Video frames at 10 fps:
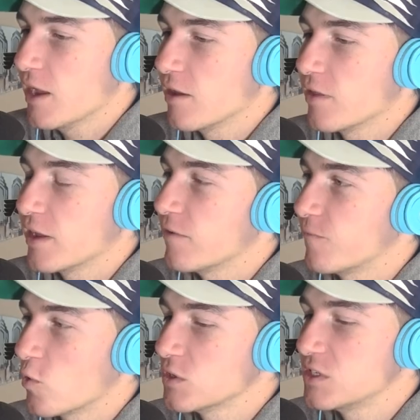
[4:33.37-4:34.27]
like it
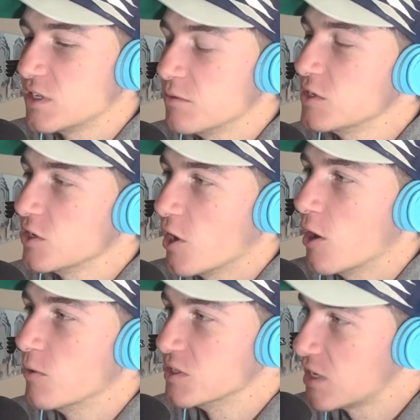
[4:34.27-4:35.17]
forces them to
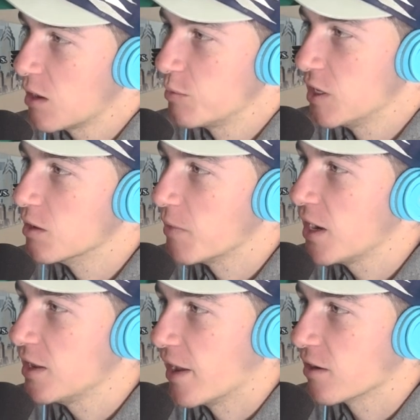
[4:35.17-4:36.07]
go and stop being a
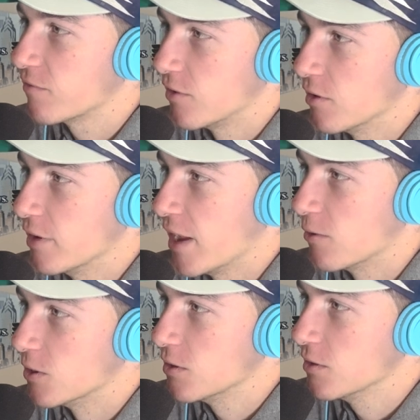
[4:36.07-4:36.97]
maniac for an
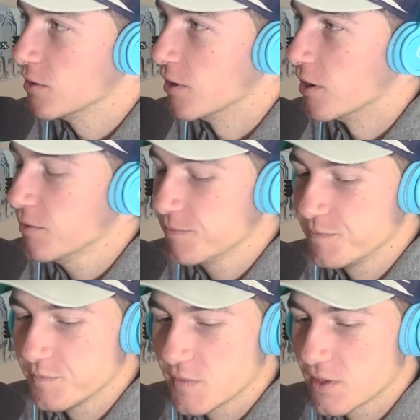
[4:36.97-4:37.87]
hour. Yeah, you know,
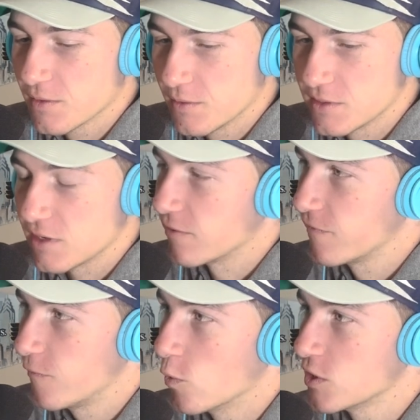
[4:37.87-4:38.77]
it's like a
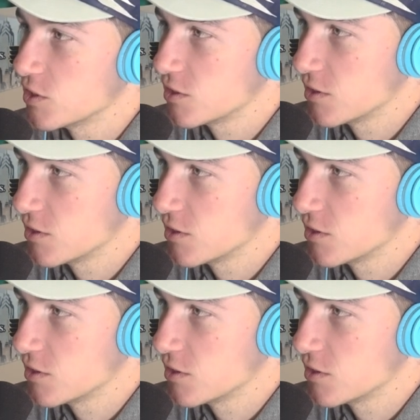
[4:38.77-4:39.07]
forced.